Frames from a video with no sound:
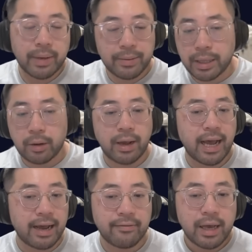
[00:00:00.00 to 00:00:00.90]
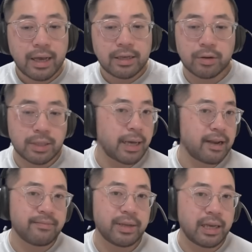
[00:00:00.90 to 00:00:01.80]
Maybe they don't have, some
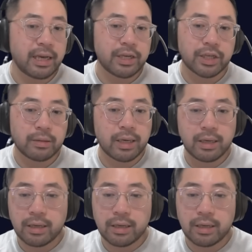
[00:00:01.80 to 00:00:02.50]
kind of mitigation.